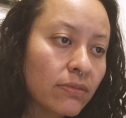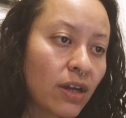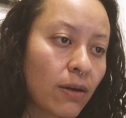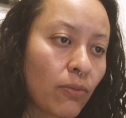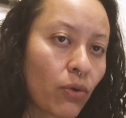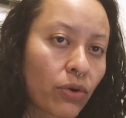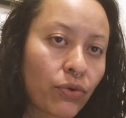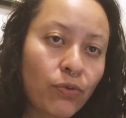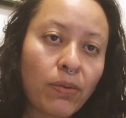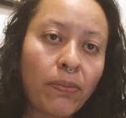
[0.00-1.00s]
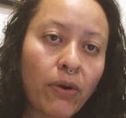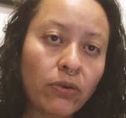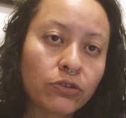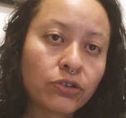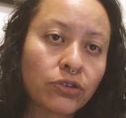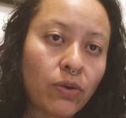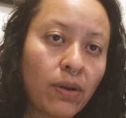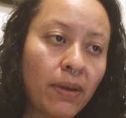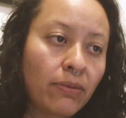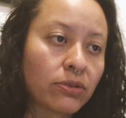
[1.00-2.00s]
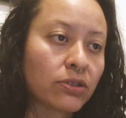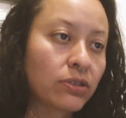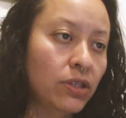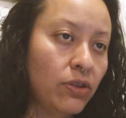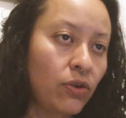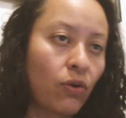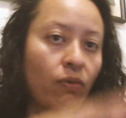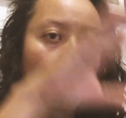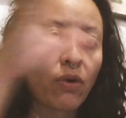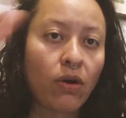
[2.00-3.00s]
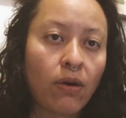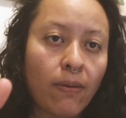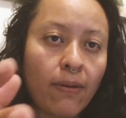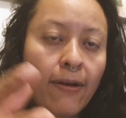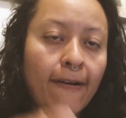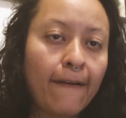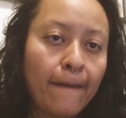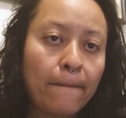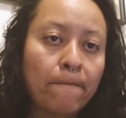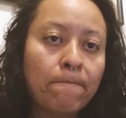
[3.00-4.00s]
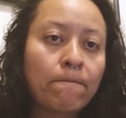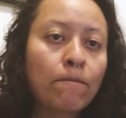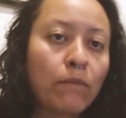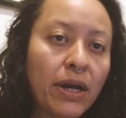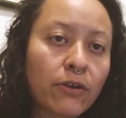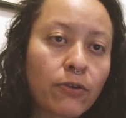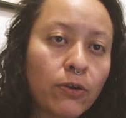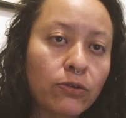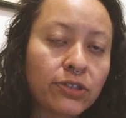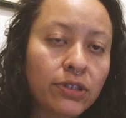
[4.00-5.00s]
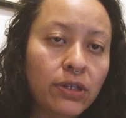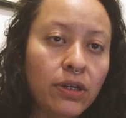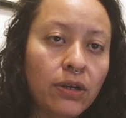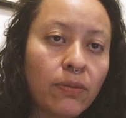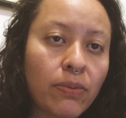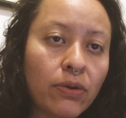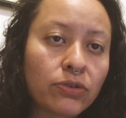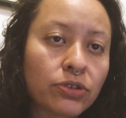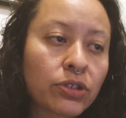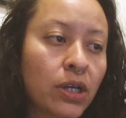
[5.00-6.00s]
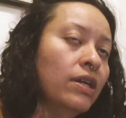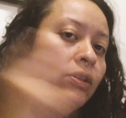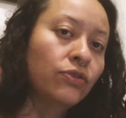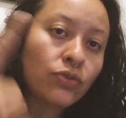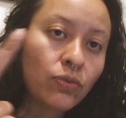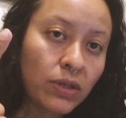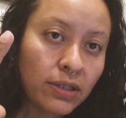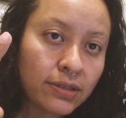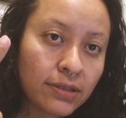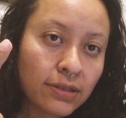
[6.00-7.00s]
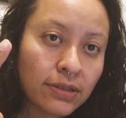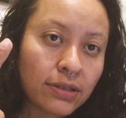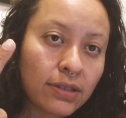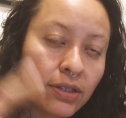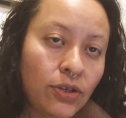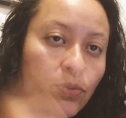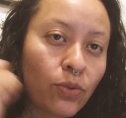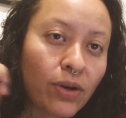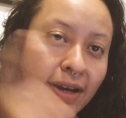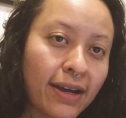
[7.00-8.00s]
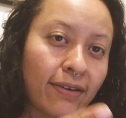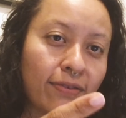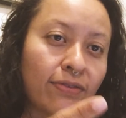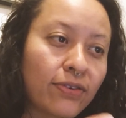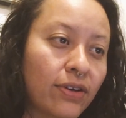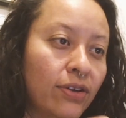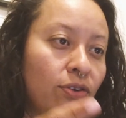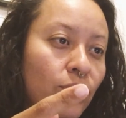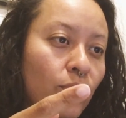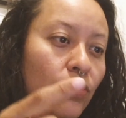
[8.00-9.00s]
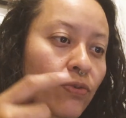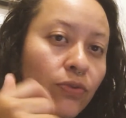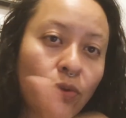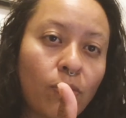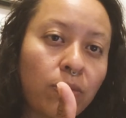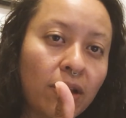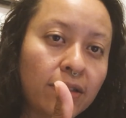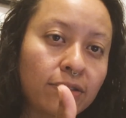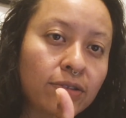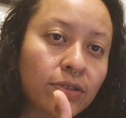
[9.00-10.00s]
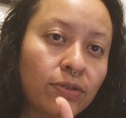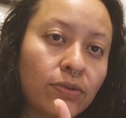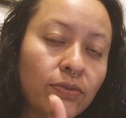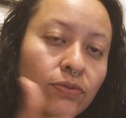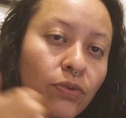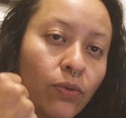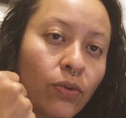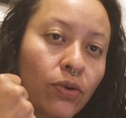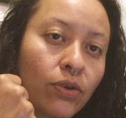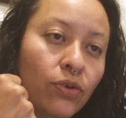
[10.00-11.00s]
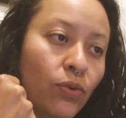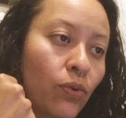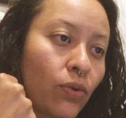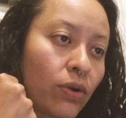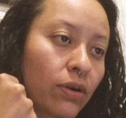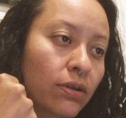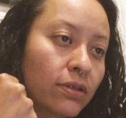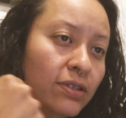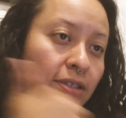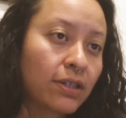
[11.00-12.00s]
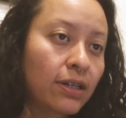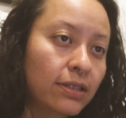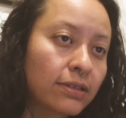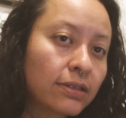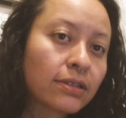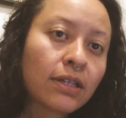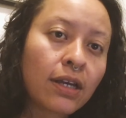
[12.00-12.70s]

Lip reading: a more group approach, so I'm able to see the overall micro city approach. In 2 weeks, you will have your floor plans due for your designs,